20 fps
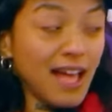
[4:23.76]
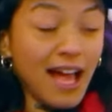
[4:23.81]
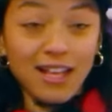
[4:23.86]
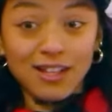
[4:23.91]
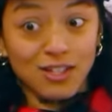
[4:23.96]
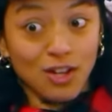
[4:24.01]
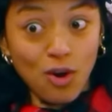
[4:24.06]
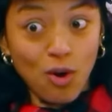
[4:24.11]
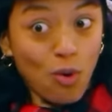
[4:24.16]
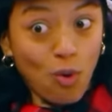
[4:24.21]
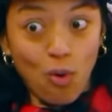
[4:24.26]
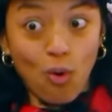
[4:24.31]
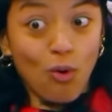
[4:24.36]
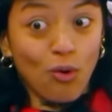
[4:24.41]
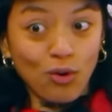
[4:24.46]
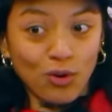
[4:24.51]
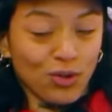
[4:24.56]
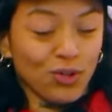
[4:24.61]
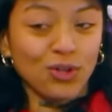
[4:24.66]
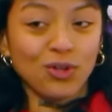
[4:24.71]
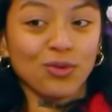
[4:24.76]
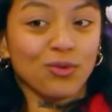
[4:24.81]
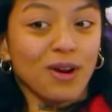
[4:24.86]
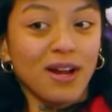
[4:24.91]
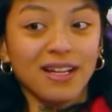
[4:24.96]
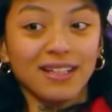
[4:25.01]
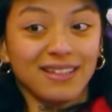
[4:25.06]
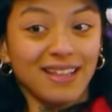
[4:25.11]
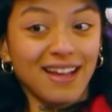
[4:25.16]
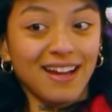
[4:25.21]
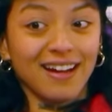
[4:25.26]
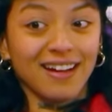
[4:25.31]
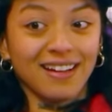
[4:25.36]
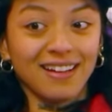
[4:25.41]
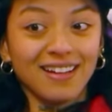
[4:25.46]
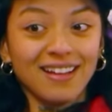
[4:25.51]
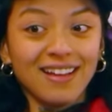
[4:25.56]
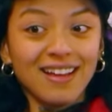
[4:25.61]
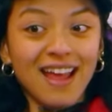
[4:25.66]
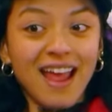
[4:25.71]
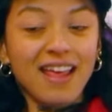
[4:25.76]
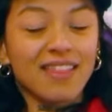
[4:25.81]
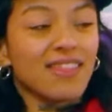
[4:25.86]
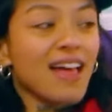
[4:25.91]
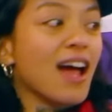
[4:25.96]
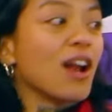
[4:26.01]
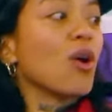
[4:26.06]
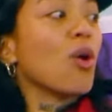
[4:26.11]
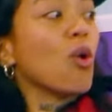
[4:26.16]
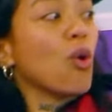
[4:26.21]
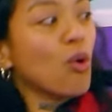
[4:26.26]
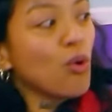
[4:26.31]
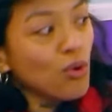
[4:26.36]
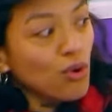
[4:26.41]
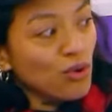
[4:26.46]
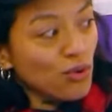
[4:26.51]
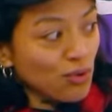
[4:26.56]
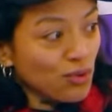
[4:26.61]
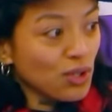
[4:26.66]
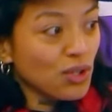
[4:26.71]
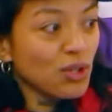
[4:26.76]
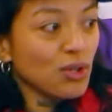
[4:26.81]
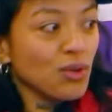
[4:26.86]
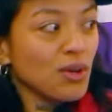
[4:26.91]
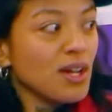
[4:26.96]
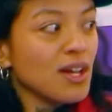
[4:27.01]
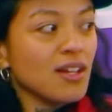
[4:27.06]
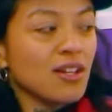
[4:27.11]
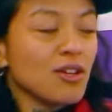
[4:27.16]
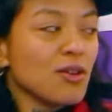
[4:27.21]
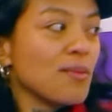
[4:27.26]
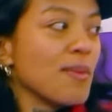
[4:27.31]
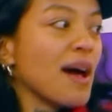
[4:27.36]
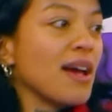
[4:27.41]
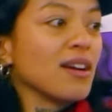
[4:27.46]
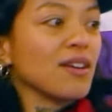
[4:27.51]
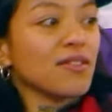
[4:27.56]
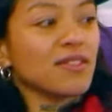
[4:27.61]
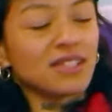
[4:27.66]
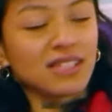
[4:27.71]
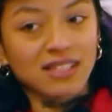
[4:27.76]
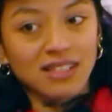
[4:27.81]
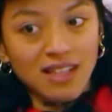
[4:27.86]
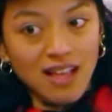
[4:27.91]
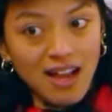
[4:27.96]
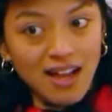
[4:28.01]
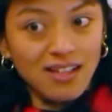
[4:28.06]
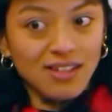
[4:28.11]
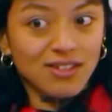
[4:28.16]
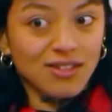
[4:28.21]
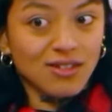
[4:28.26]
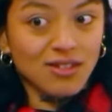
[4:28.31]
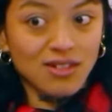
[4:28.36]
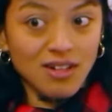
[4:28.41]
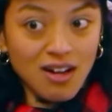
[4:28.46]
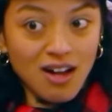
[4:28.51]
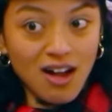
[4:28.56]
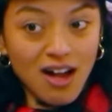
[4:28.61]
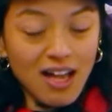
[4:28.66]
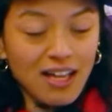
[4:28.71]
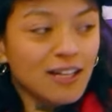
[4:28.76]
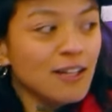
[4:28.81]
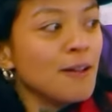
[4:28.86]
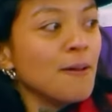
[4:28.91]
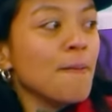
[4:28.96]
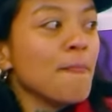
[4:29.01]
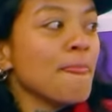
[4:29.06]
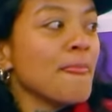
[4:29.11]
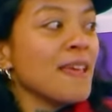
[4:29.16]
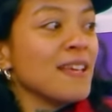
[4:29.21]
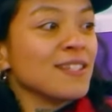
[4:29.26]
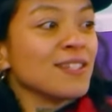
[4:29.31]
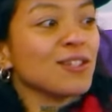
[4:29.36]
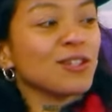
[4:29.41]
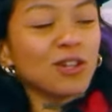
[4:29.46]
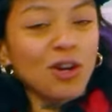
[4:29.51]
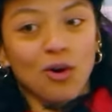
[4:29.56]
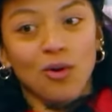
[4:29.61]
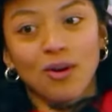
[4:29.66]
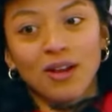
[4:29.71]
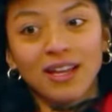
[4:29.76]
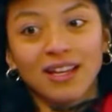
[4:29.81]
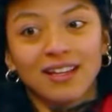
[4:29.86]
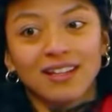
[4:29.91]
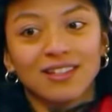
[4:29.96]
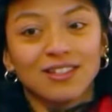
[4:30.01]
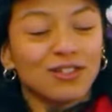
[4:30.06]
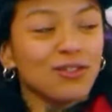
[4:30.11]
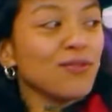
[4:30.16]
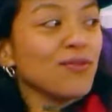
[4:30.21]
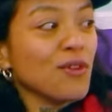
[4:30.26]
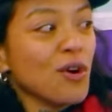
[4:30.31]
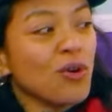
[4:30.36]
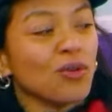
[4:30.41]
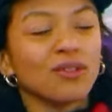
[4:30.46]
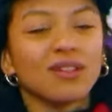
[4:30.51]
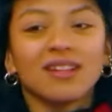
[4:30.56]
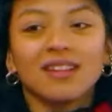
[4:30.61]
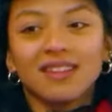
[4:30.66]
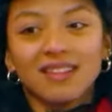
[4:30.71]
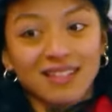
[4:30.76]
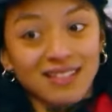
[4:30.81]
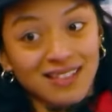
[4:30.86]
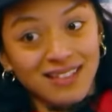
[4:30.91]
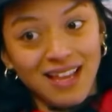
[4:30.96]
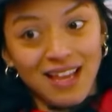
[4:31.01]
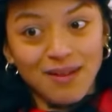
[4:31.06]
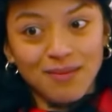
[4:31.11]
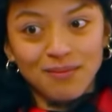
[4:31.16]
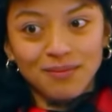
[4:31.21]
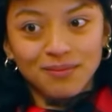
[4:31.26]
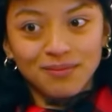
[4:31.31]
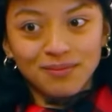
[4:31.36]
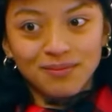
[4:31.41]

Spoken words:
That's a whole crew right there. And that whole crew, no matter if it's alliance or not, is going to vote the same.